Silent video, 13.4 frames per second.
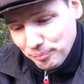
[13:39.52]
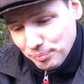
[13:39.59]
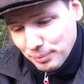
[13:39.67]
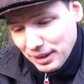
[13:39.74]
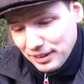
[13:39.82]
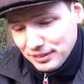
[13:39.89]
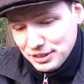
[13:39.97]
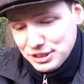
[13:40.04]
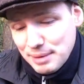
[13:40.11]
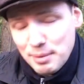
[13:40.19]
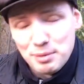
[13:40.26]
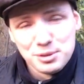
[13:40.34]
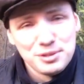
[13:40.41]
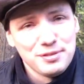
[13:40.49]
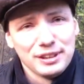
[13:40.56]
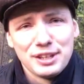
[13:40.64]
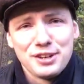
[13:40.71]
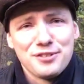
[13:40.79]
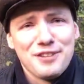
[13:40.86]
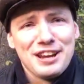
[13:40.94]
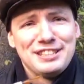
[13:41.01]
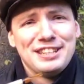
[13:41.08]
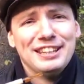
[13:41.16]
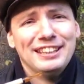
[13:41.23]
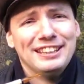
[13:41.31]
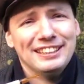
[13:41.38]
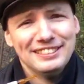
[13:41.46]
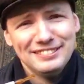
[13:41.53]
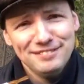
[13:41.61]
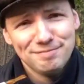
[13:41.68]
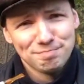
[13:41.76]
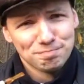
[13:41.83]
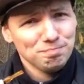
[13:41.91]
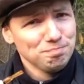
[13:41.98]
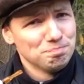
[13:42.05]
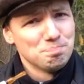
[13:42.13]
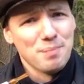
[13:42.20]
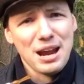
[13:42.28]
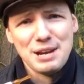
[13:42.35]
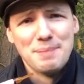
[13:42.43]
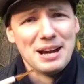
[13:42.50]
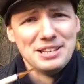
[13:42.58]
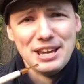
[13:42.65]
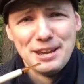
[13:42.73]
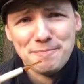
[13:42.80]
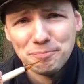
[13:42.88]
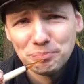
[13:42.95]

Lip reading: but at the time I was feeling great. Made my day.